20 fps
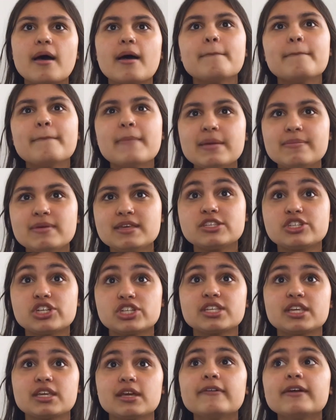maybe
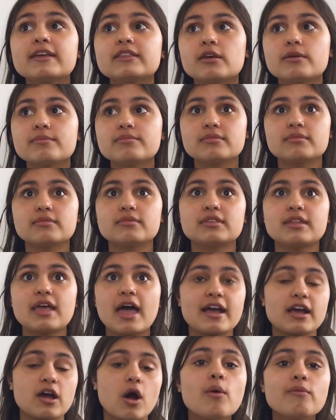just giving them
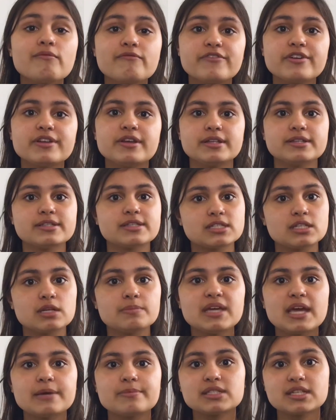that confidence to
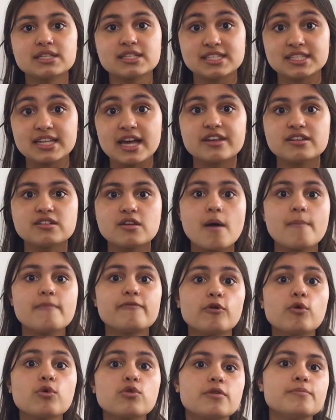be able to stand up
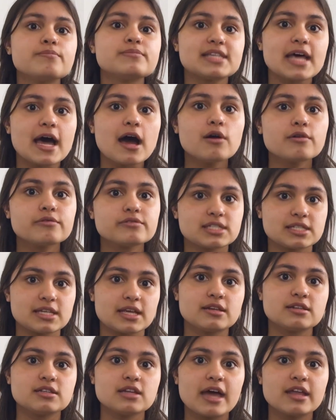for themselves and